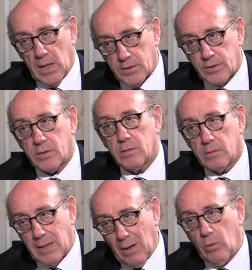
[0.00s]
Yes,
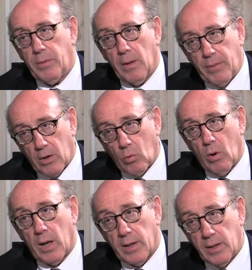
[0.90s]
that would be a better
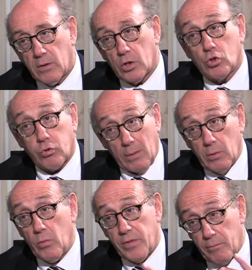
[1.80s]
way. The
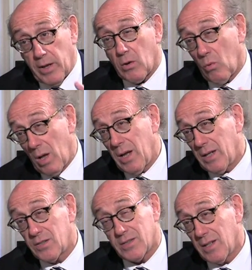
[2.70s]
trouble with the better
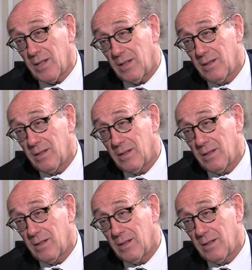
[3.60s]
way, you see,